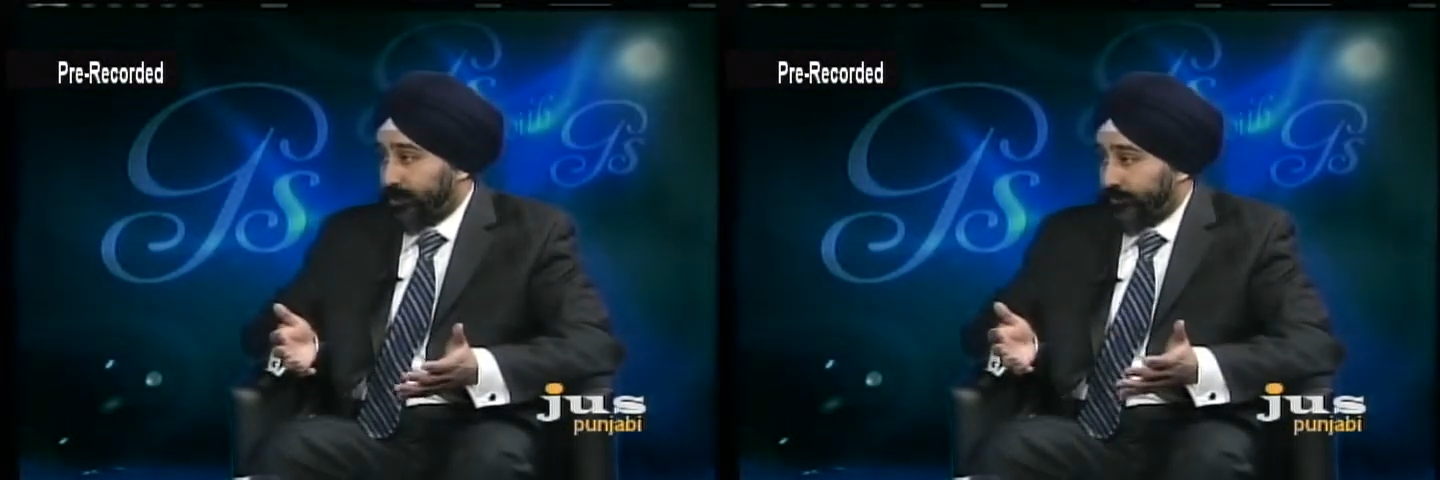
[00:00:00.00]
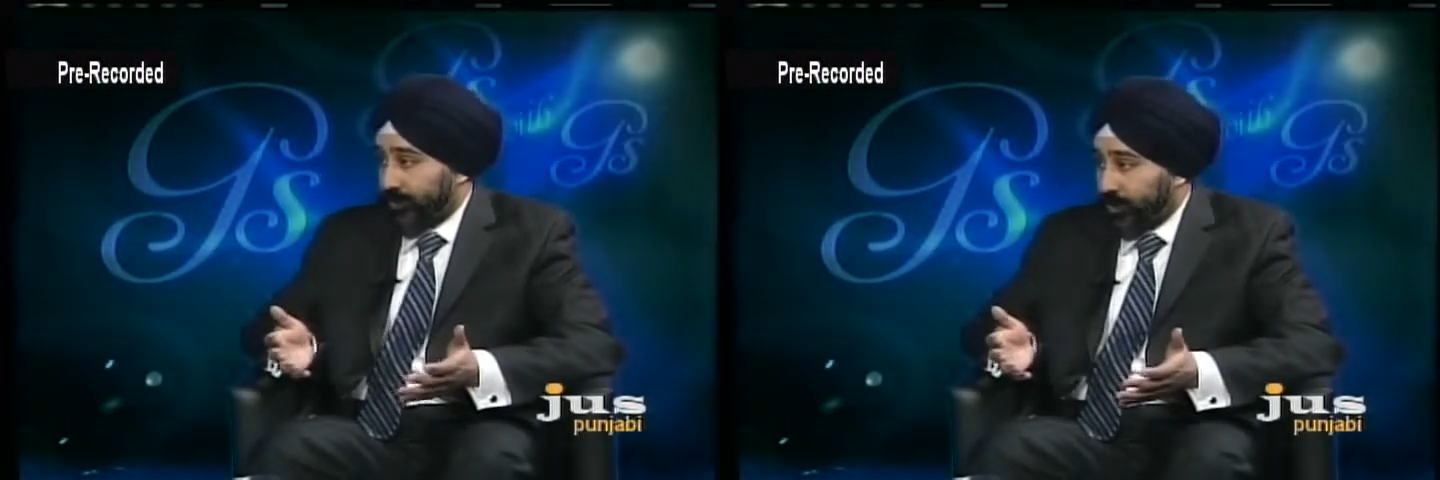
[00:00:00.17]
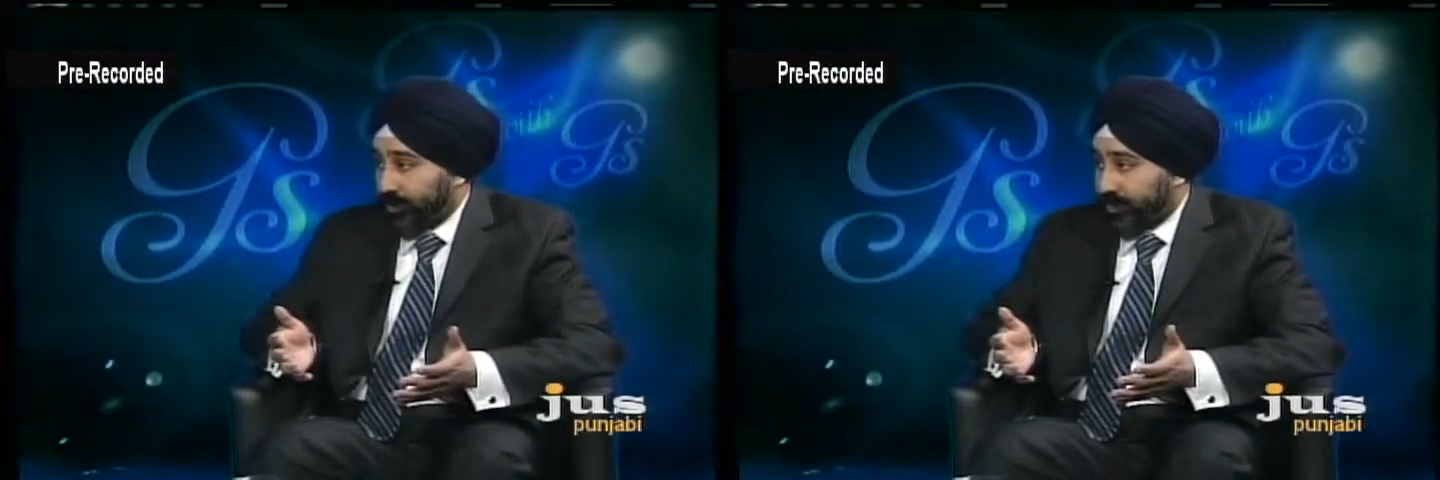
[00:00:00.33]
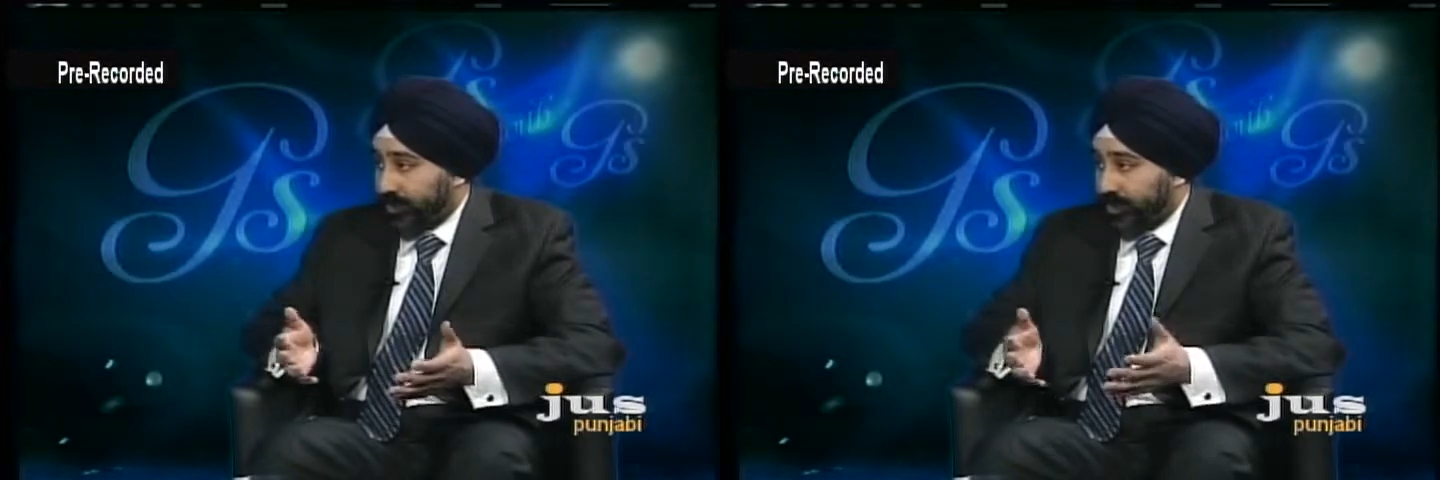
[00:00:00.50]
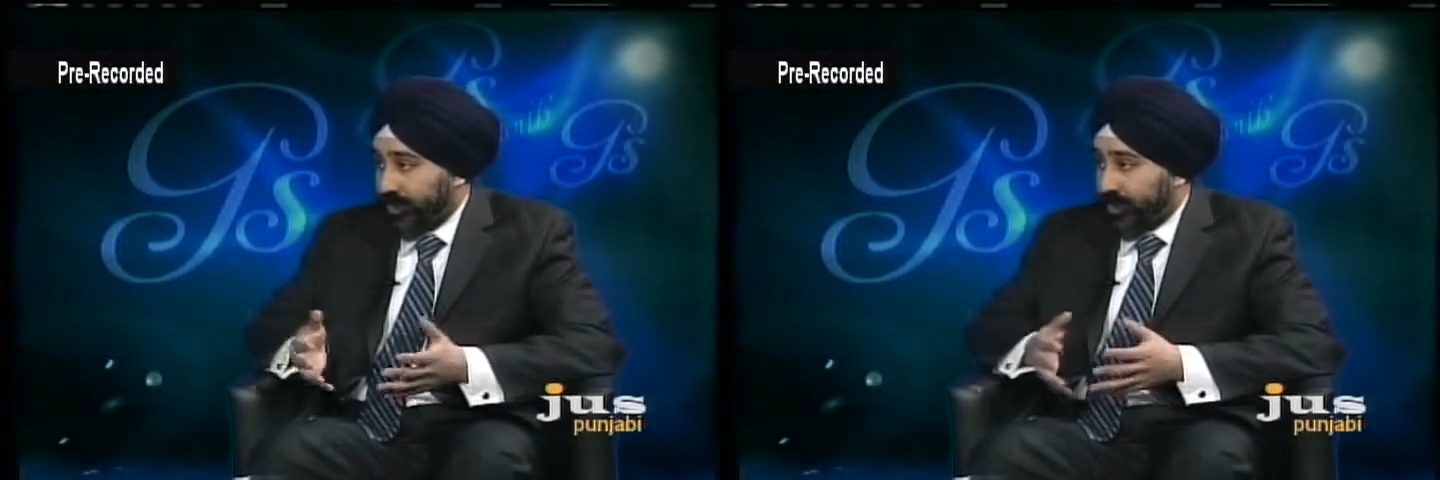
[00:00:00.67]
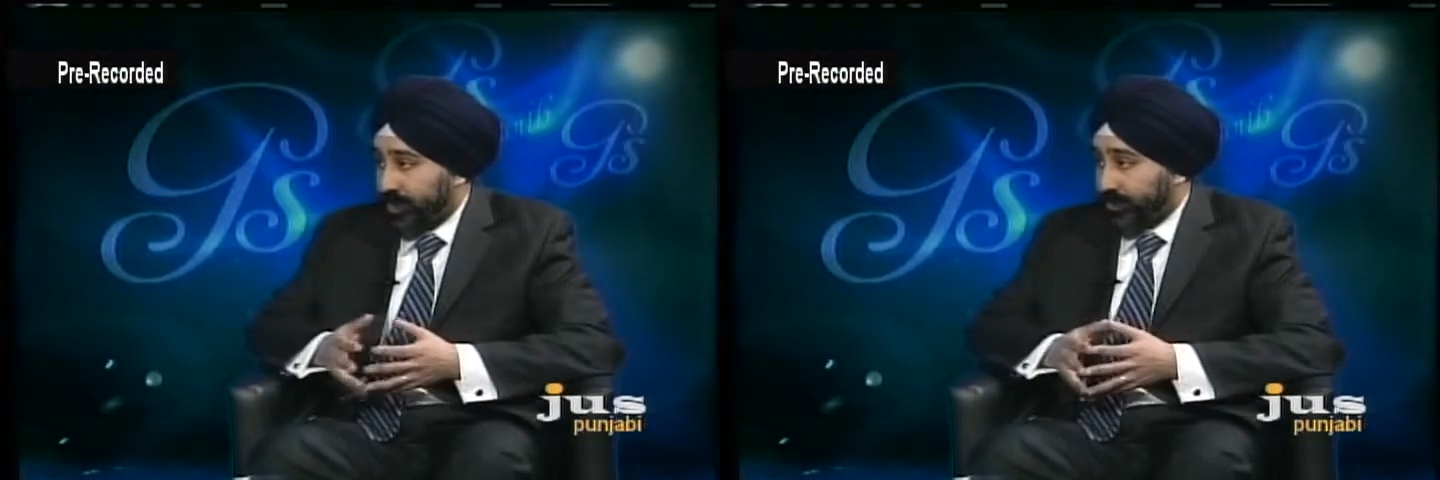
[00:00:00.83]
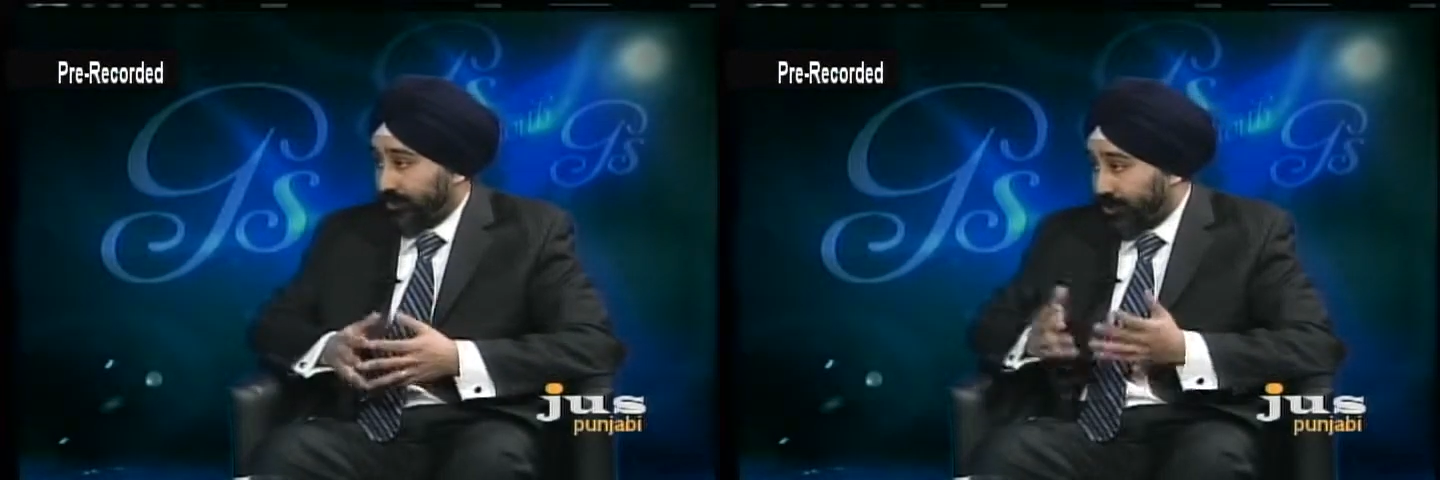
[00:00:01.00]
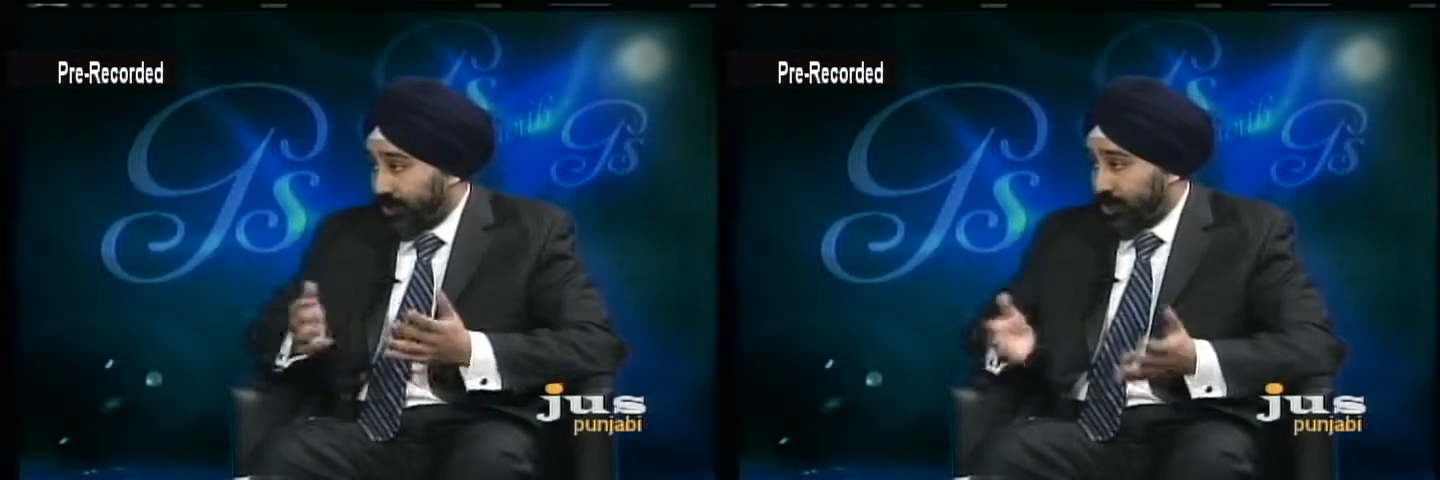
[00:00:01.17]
of votes really